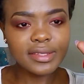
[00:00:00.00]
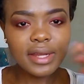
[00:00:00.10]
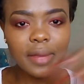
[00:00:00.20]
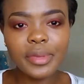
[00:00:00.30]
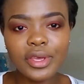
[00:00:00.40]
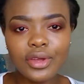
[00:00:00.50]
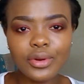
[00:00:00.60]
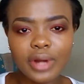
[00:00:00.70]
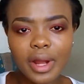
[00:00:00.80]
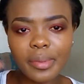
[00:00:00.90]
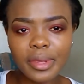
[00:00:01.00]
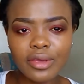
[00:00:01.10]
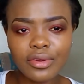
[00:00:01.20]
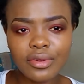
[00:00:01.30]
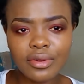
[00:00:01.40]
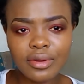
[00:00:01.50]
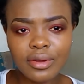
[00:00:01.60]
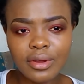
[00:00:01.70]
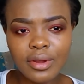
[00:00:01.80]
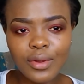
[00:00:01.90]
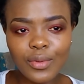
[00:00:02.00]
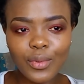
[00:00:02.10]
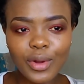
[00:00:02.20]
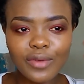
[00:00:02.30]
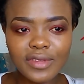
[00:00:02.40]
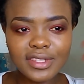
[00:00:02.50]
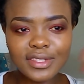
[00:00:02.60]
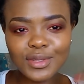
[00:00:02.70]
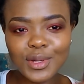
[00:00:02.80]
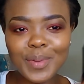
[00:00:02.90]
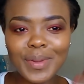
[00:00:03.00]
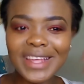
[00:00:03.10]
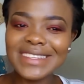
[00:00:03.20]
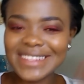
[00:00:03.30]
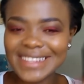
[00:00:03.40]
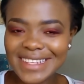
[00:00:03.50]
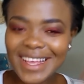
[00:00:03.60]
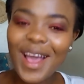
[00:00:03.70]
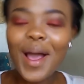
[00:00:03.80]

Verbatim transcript: Is it up here or up here? One of these two places.